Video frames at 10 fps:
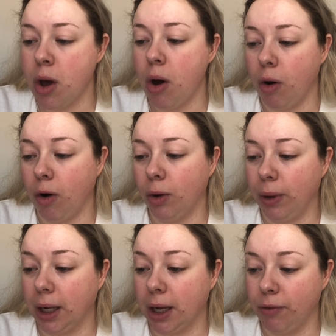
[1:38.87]
all while
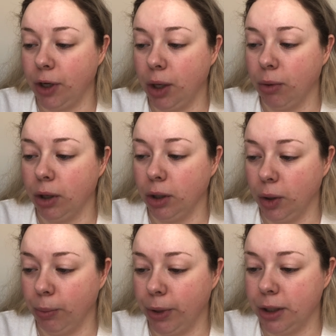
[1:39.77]
giving you a
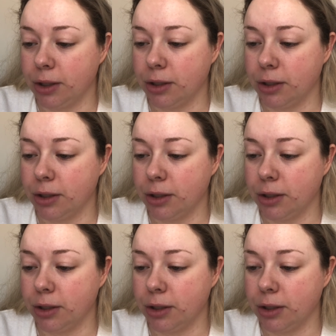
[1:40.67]
luminous,